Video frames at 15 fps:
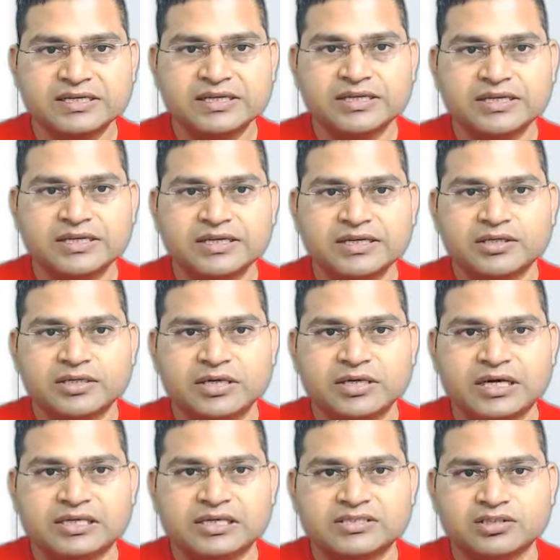I'll search
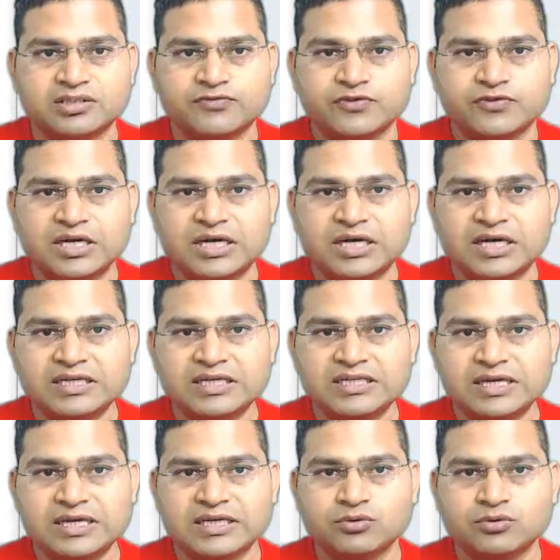for Kite, and you will
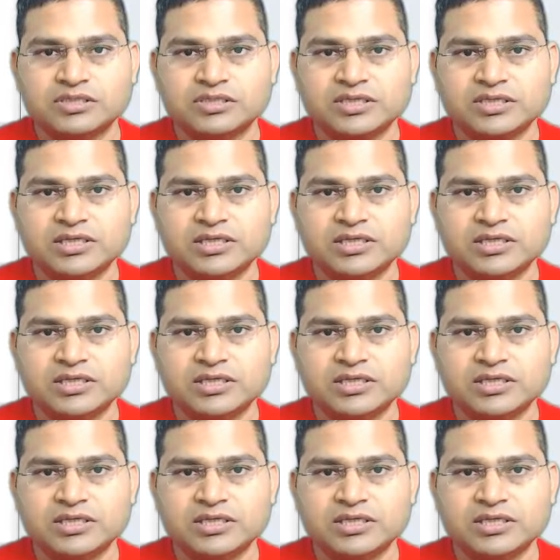see